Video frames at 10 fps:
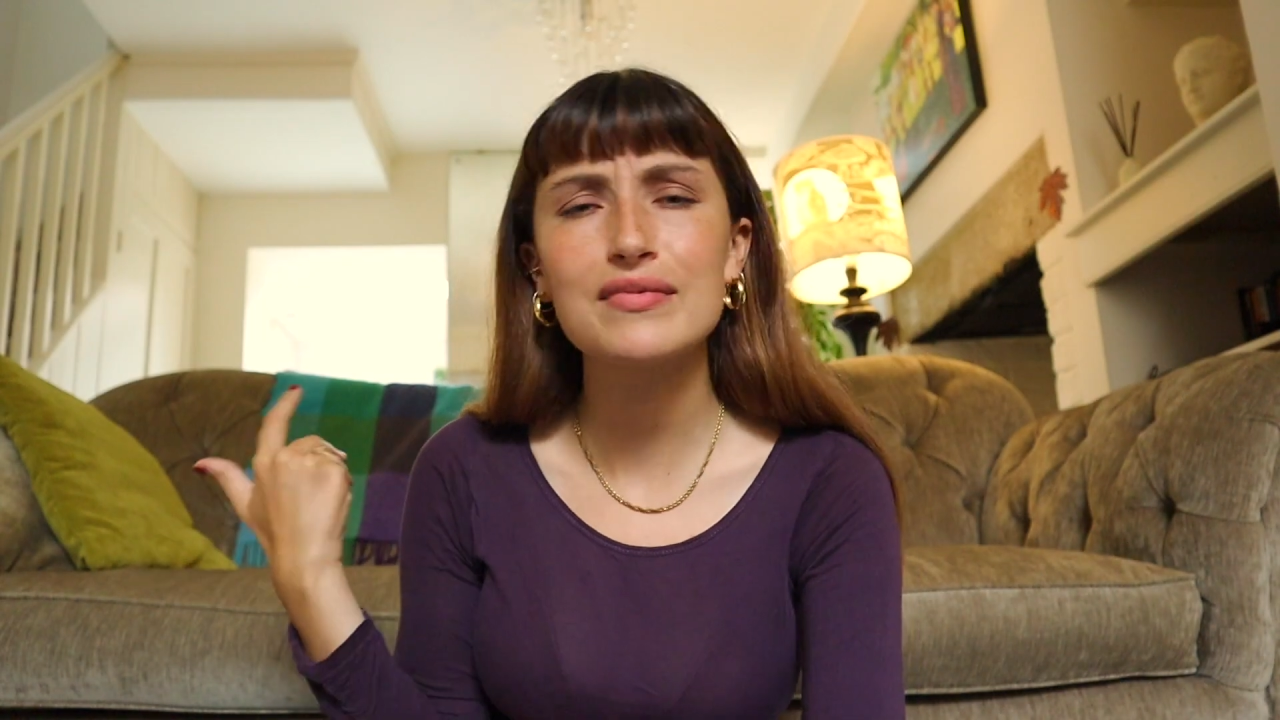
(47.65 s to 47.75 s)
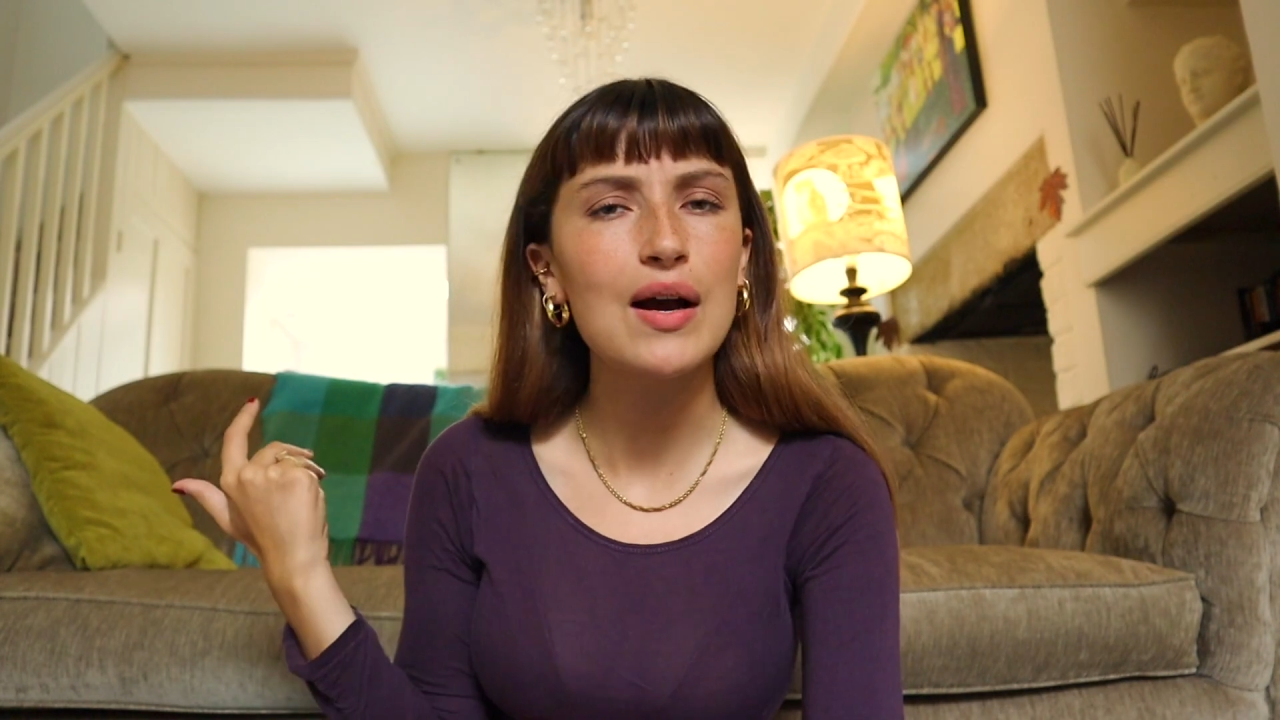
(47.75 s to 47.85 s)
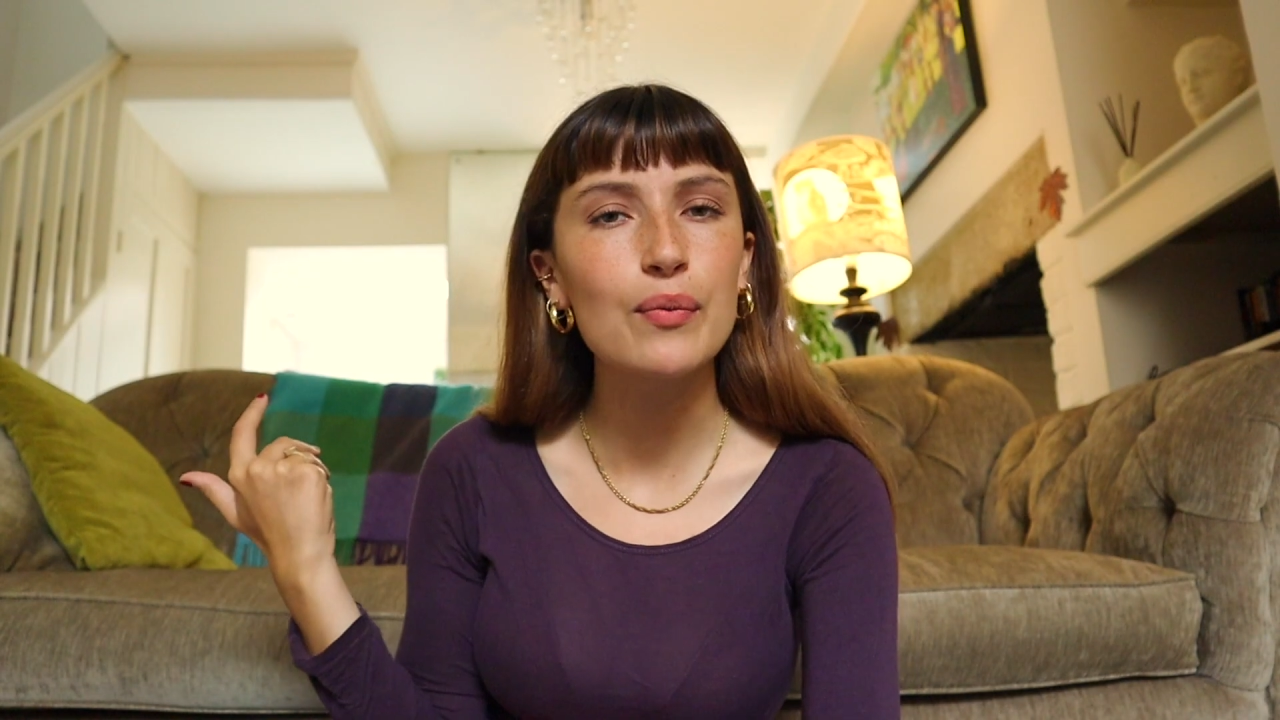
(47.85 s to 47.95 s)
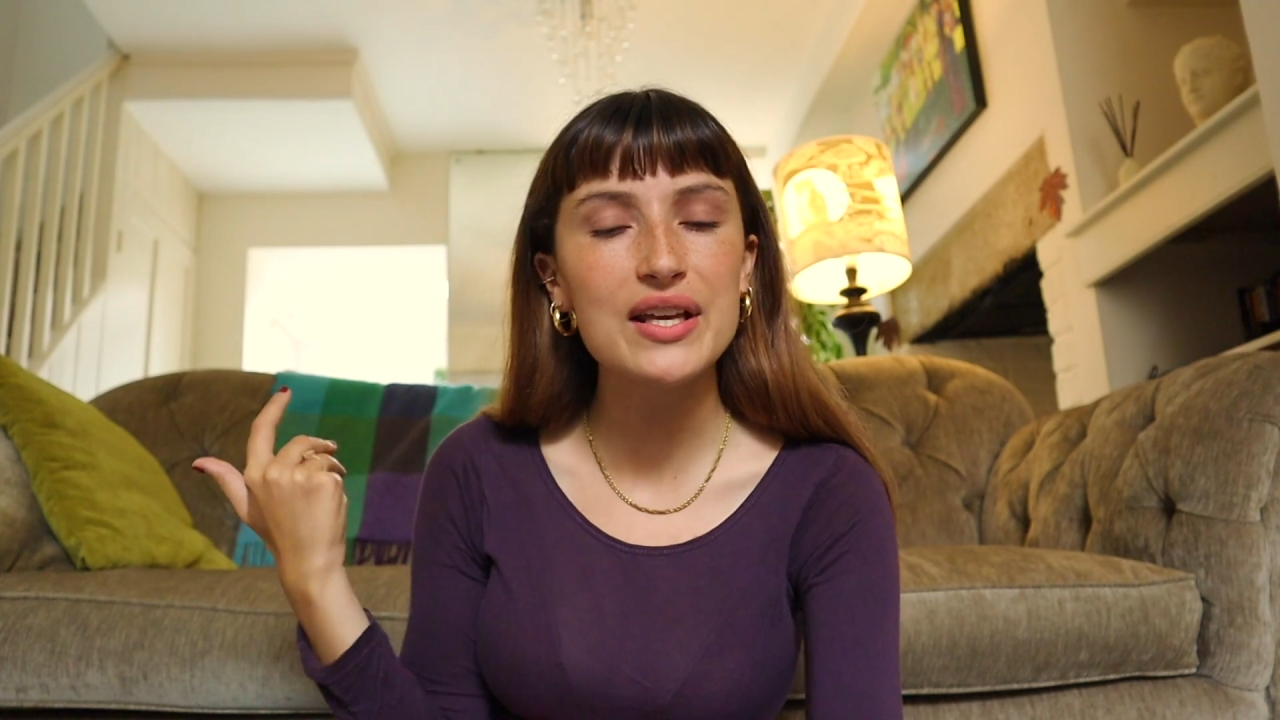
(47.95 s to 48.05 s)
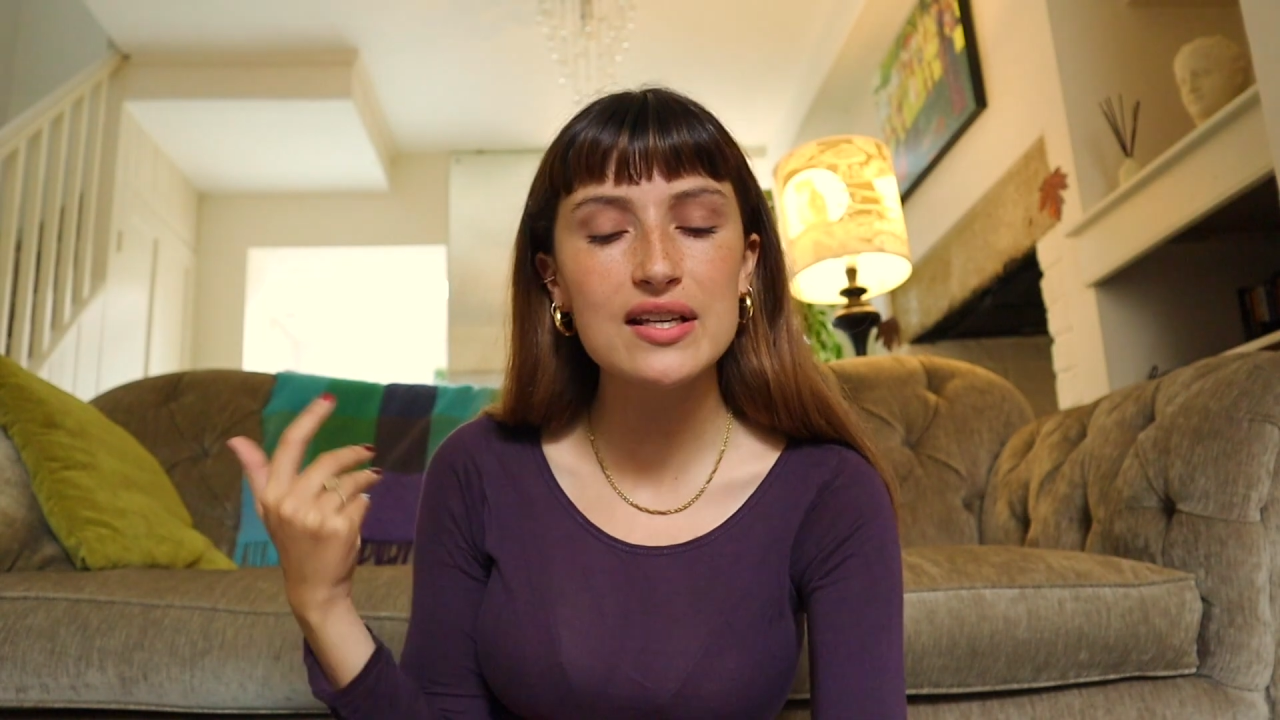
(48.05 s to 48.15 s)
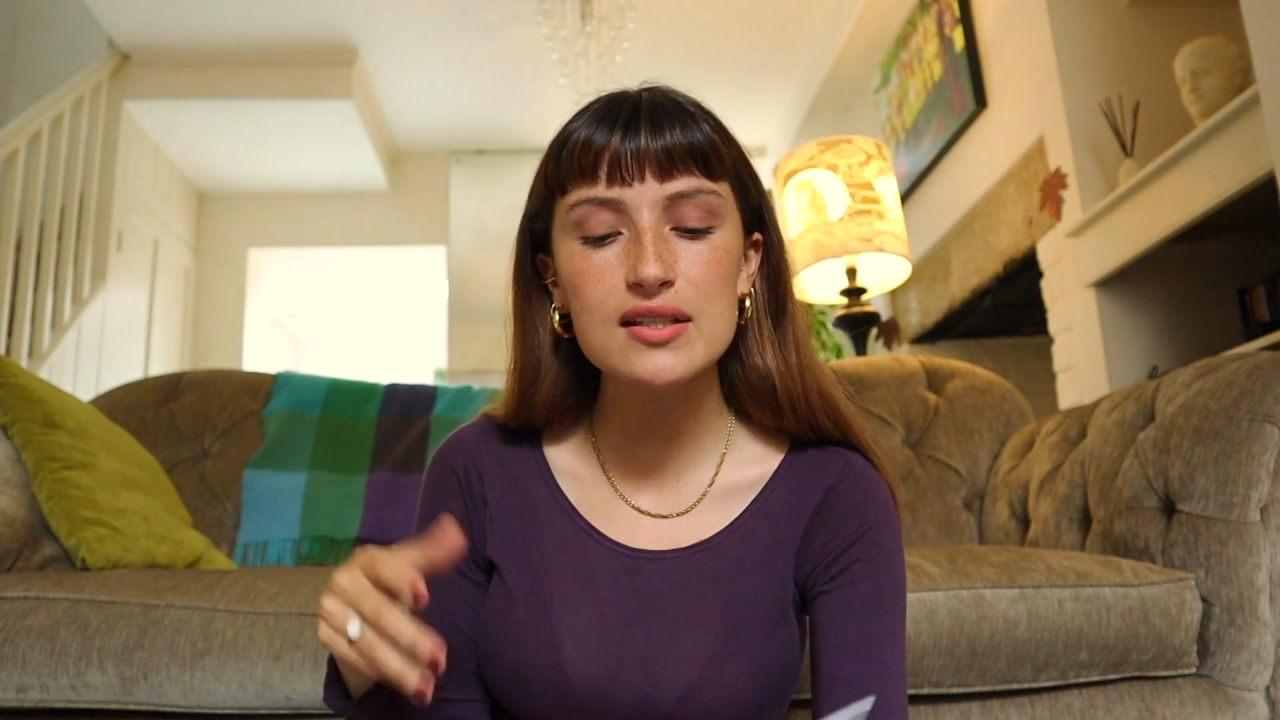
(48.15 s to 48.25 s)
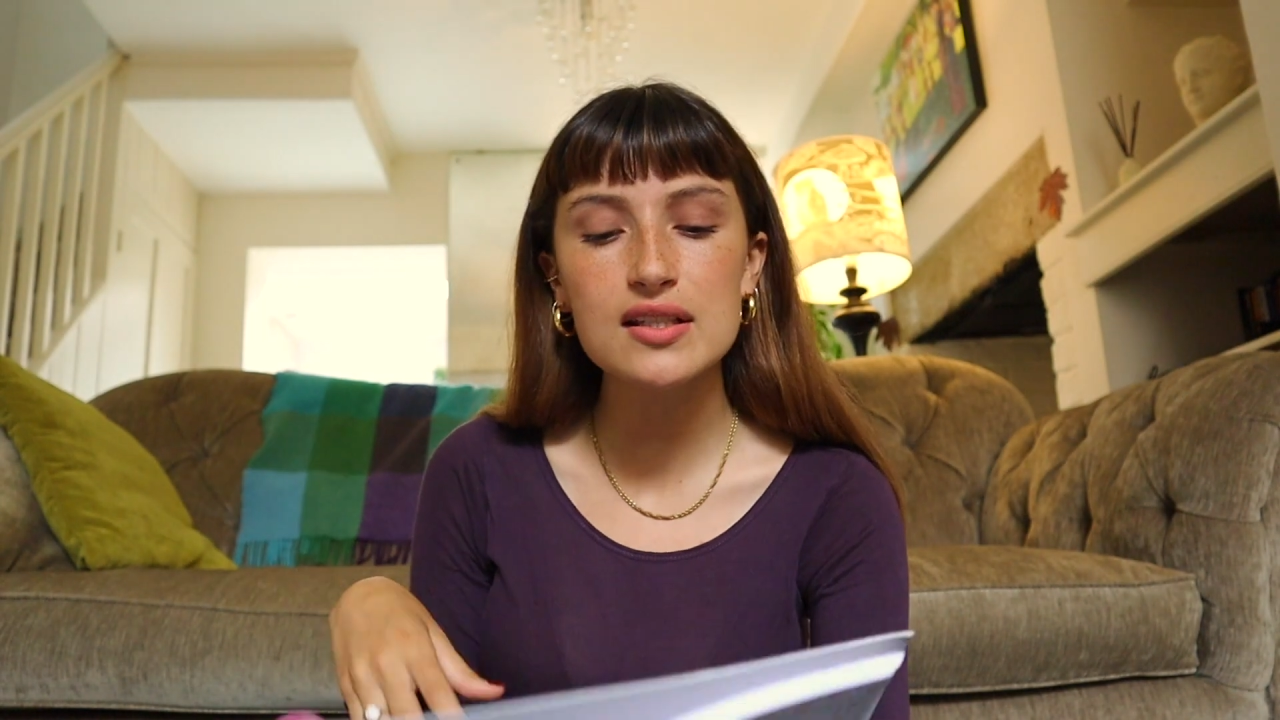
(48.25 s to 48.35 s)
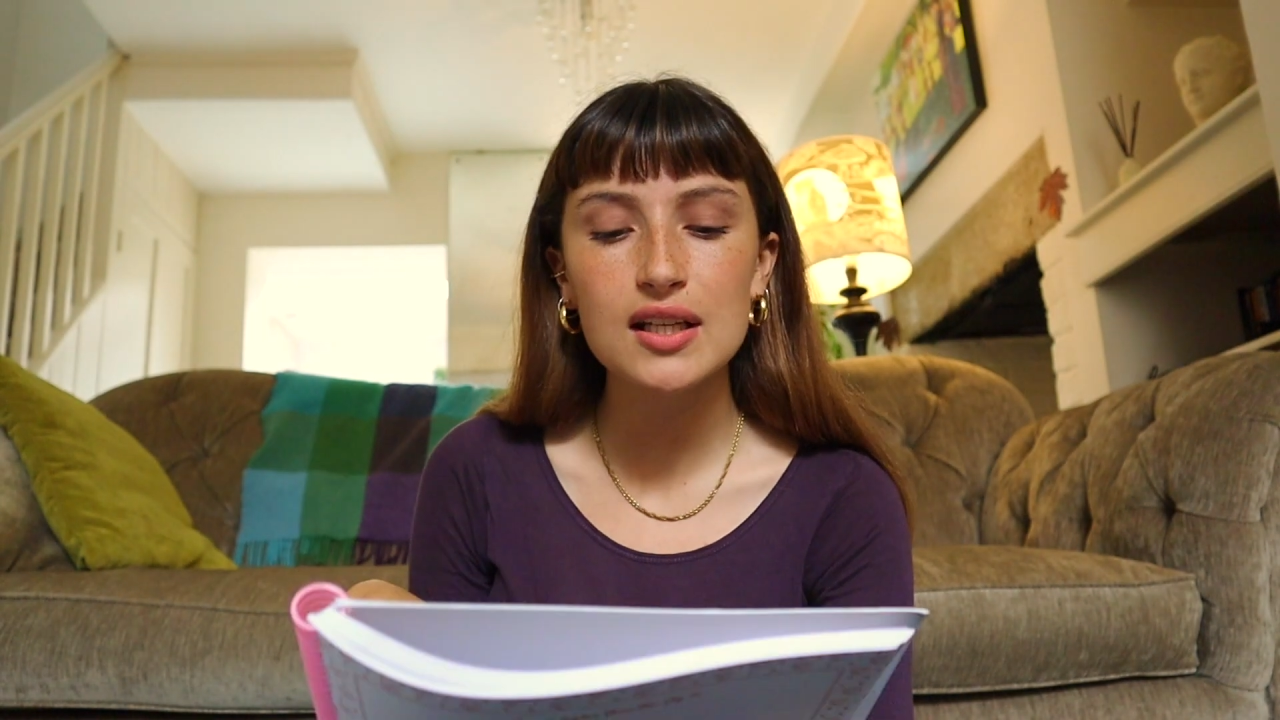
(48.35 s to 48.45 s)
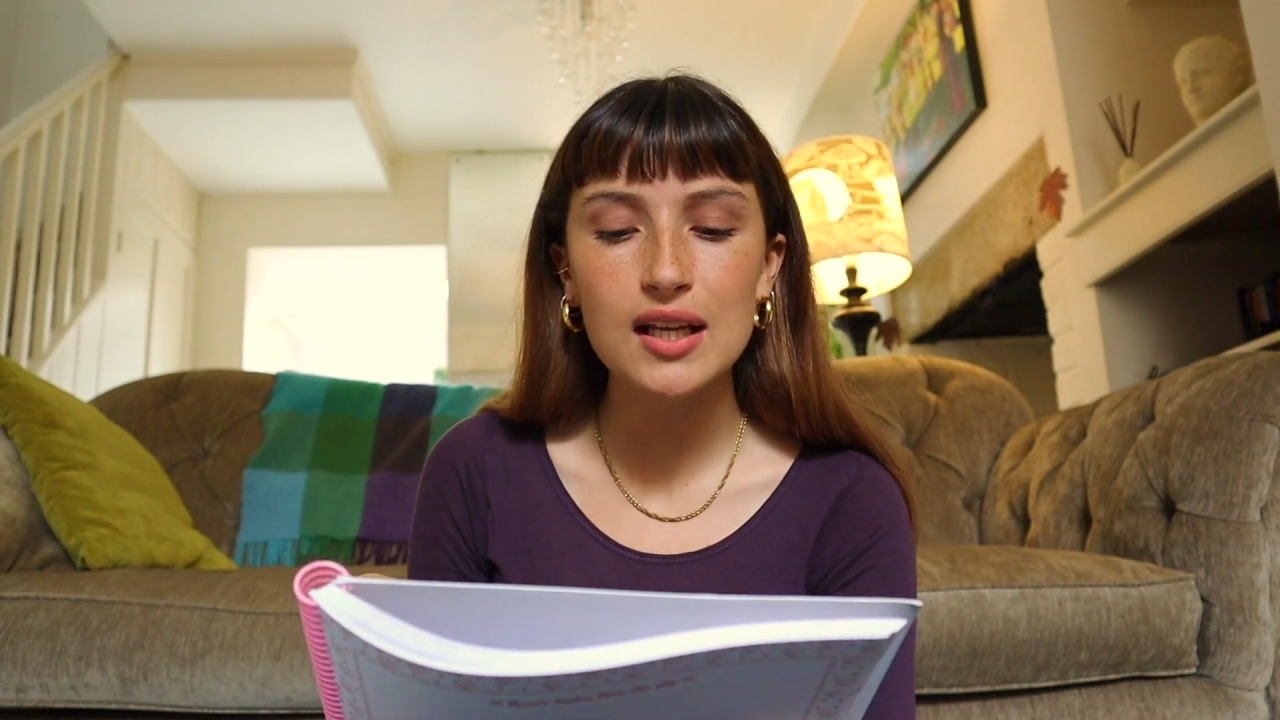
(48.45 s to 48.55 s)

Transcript: that weird.